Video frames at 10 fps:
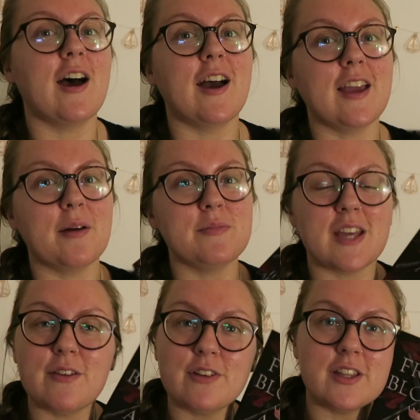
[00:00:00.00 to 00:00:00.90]
I am
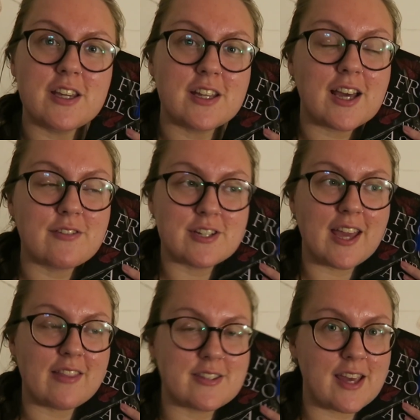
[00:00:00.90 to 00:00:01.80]
definitely gonna have to
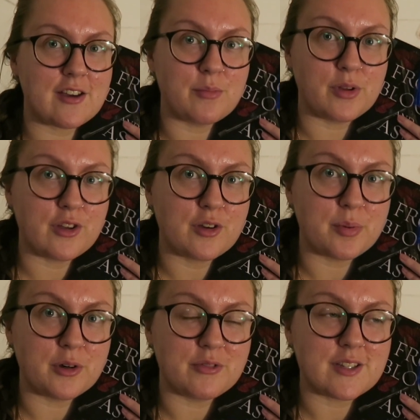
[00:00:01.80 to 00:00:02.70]
get the second book,
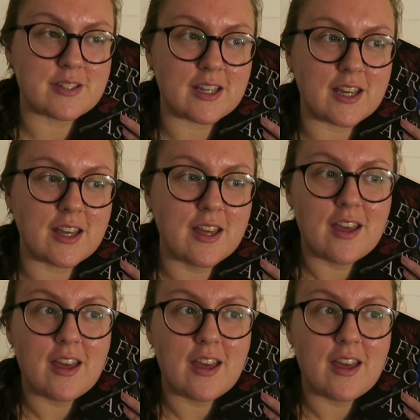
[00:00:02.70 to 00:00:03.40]
but obviously